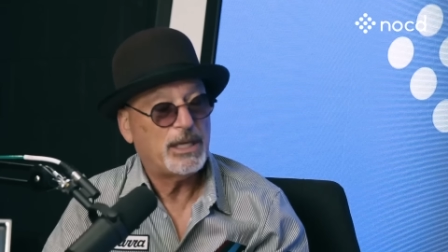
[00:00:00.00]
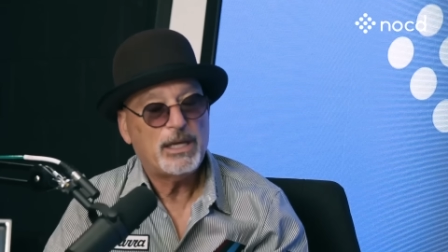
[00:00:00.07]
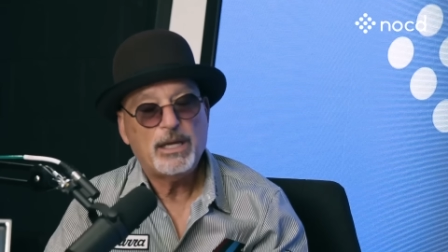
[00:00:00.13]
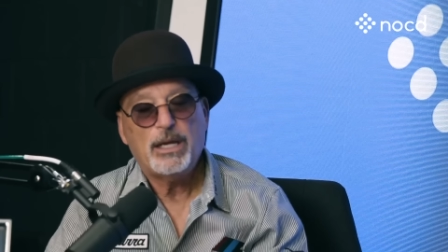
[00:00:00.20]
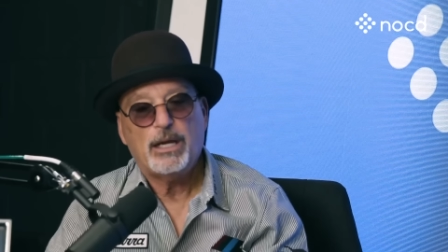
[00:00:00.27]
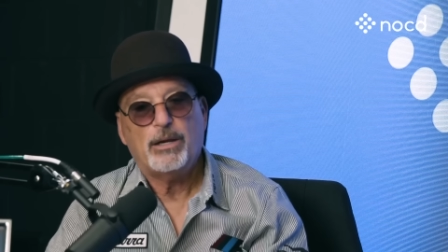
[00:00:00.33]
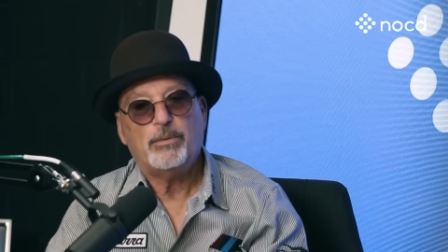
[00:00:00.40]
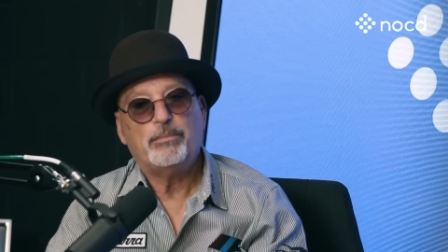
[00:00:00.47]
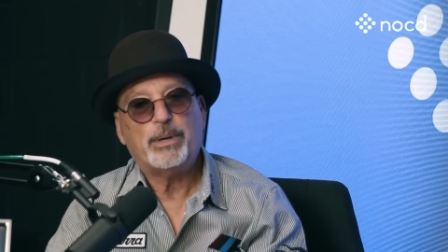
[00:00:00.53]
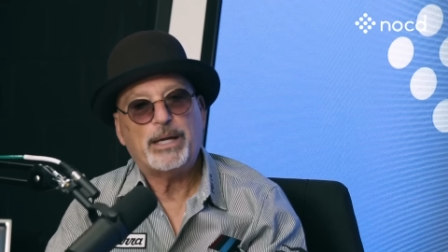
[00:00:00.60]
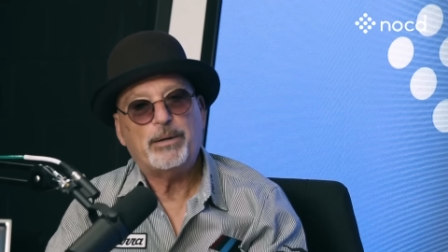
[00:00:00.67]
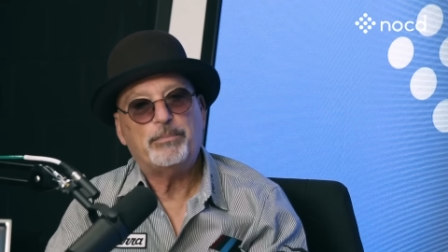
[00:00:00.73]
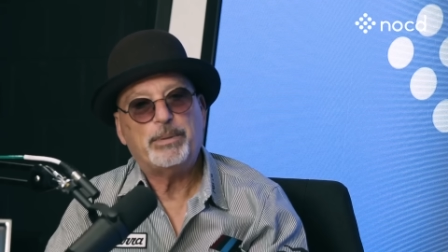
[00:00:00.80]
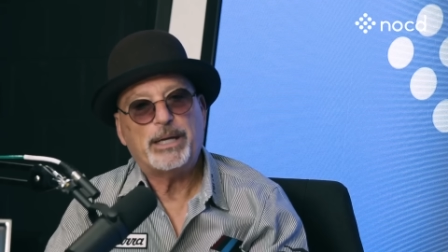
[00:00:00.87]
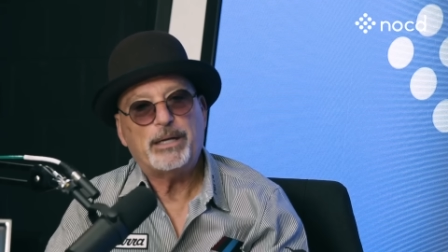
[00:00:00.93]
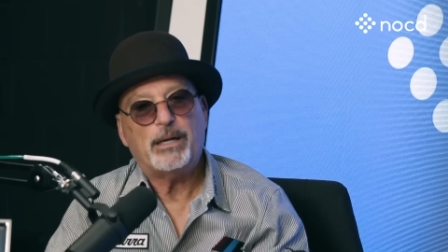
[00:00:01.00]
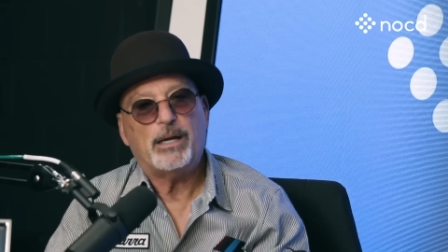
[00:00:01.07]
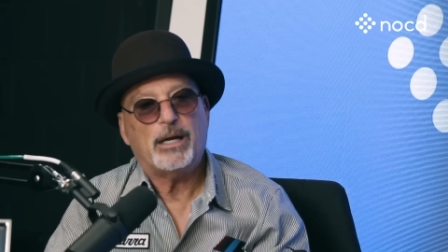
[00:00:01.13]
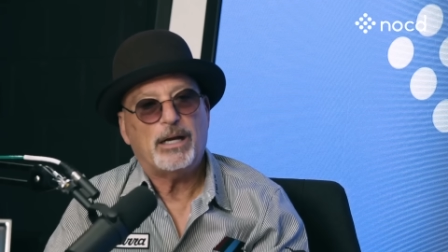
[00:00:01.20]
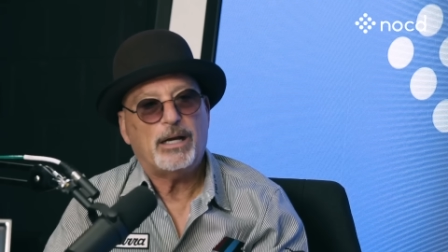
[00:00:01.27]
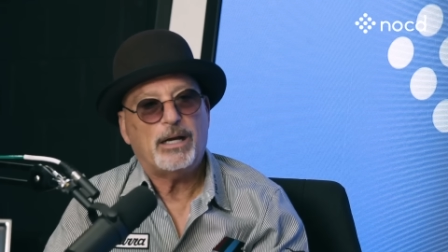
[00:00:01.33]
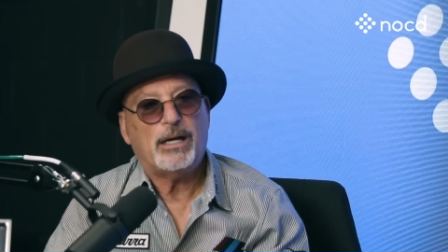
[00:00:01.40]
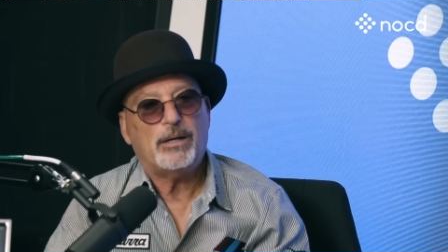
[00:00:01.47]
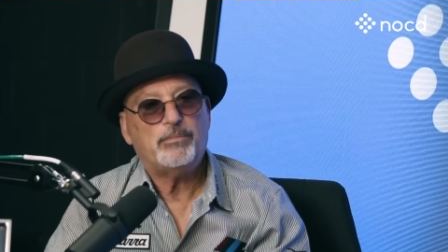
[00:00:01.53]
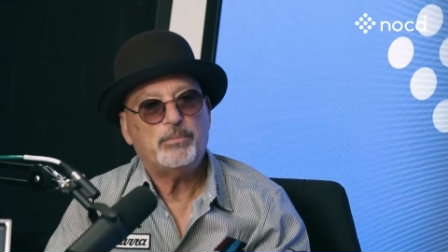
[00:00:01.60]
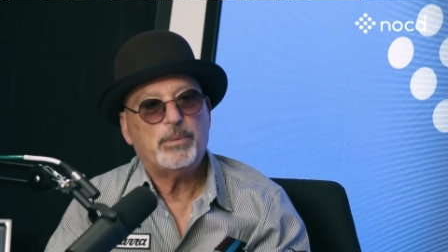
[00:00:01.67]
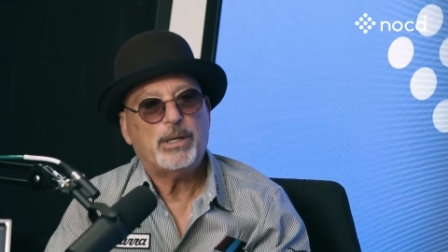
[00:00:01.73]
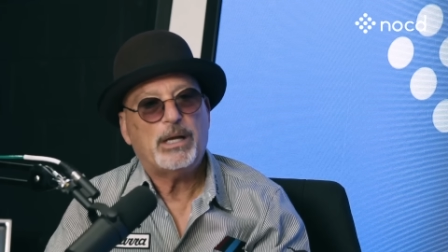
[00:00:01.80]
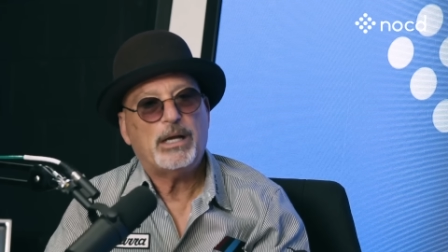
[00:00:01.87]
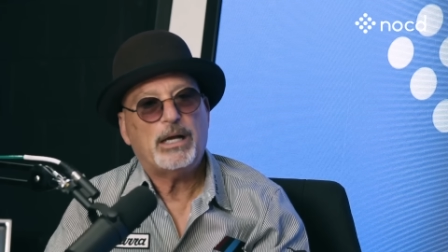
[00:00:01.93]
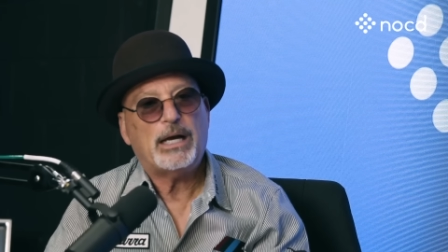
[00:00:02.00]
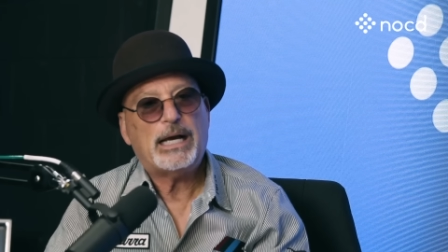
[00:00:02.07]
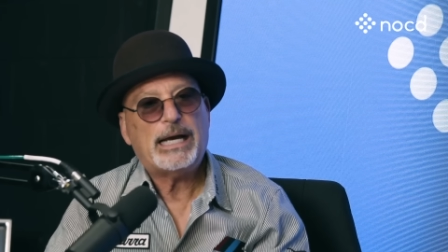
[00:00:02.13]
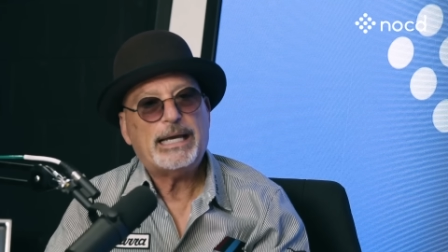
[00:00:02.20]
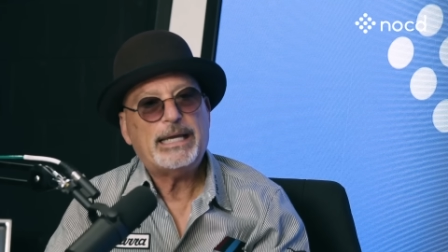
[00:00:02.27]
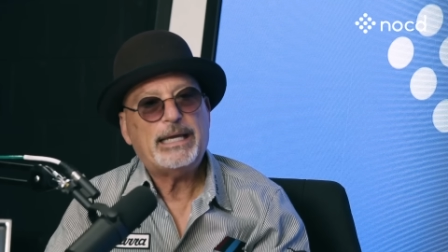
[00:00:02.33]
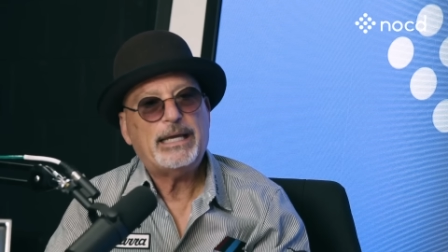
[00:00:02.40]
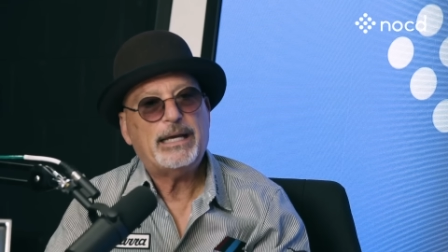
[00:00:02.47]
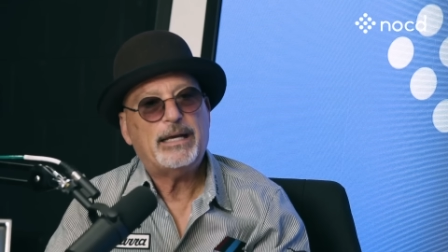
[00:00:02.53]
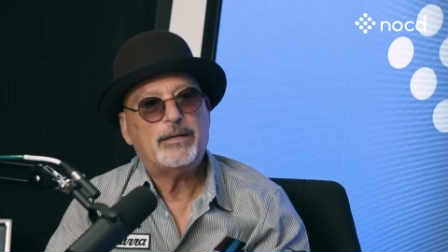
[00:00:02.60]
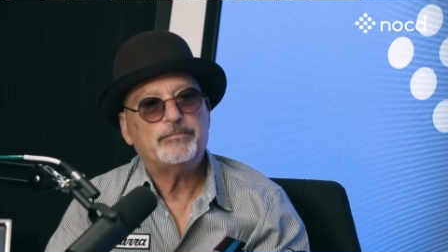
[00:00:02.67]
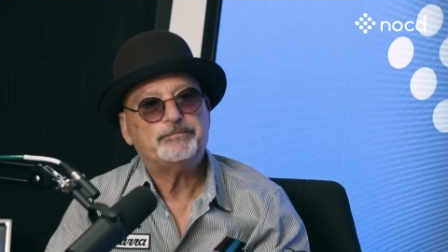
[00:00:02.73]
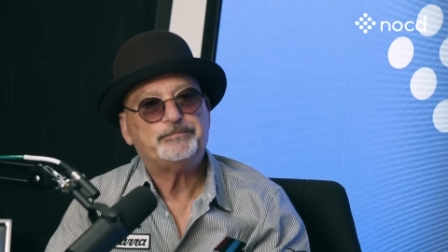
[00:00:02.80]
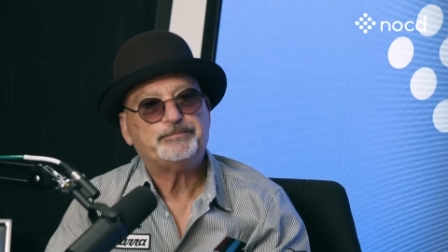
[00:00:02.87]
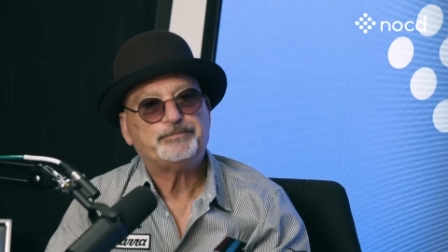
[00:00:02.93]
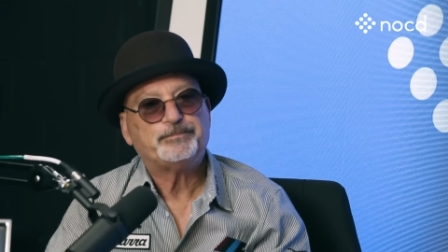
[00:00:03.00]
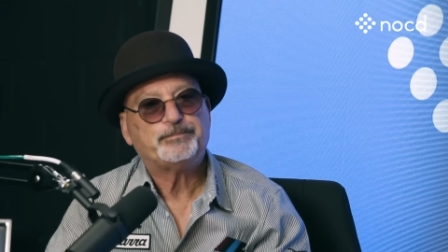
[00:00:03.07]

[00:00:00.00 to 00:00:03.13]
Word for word: Okay. But but um, I um,